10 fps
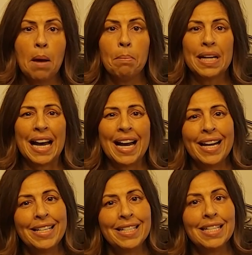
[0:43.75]
but
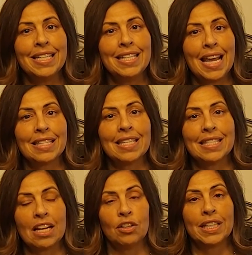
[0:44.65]
I didn't
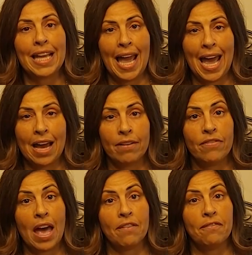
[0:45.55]
necessarily have
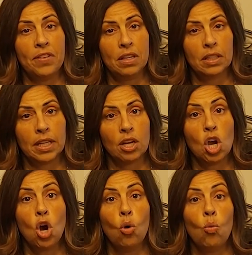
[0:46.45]
that feeling
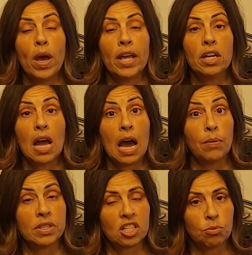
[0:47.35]
when I
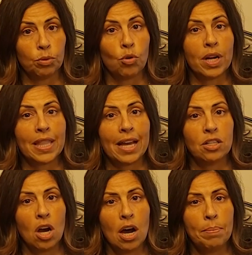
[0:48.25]
was exploring that
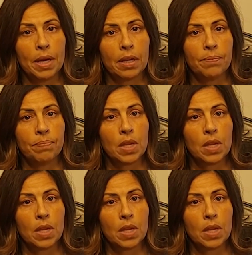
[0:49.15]
topic."